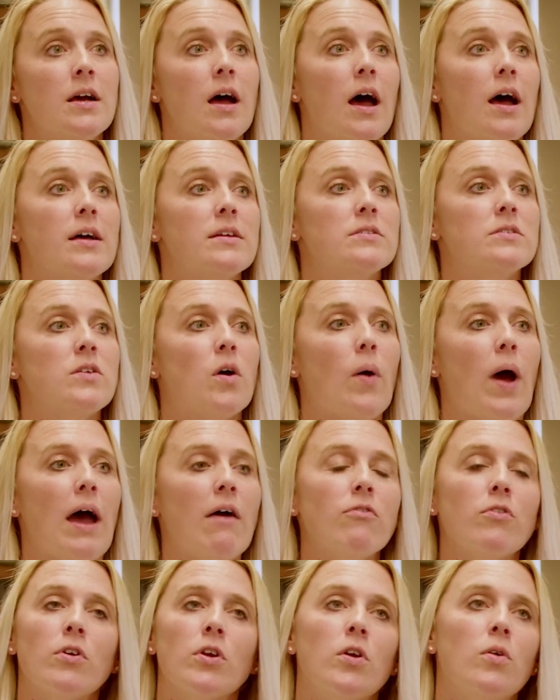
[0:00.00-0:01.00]
Uh, so
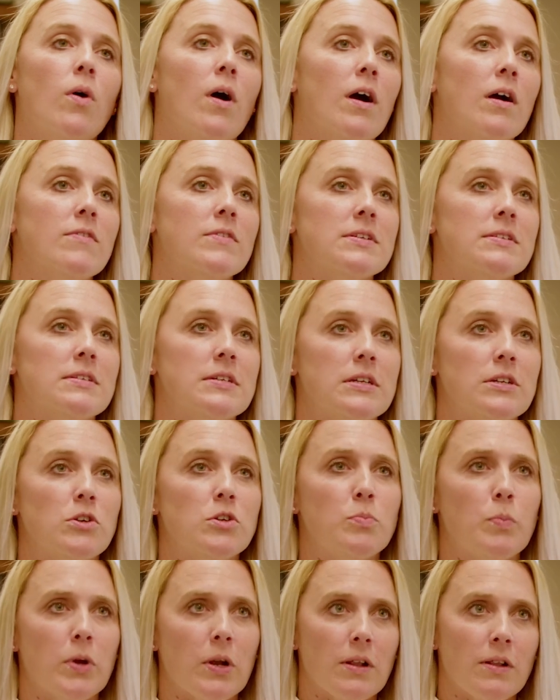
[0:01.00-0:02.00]
after you harvest it,
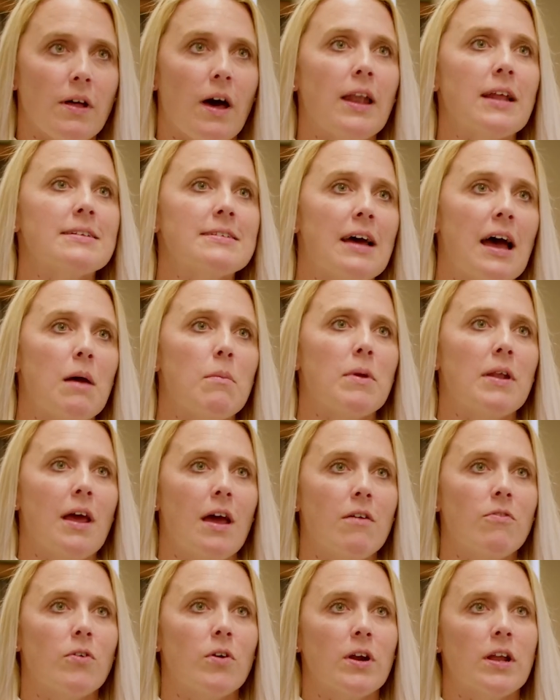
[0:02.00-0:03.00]
you put a lot of time and
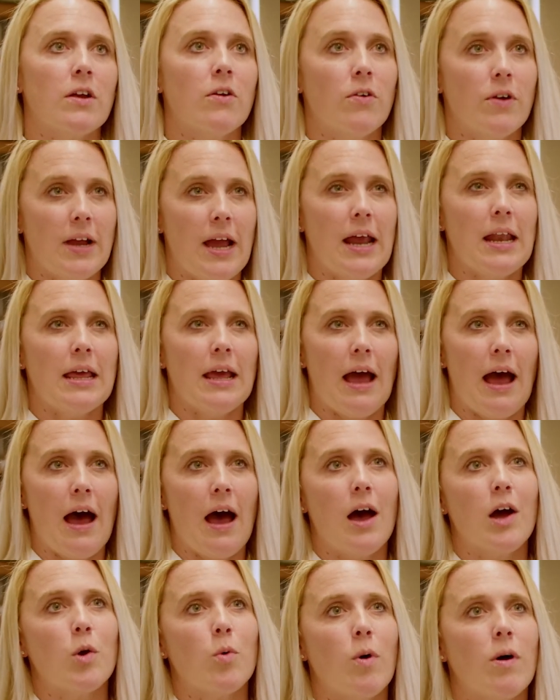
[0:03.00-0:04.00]
effort in creating a
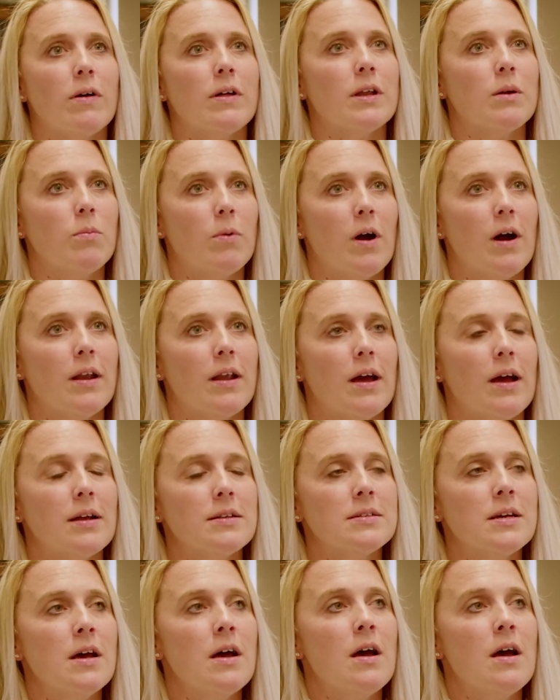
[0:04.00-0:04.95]
high quality product.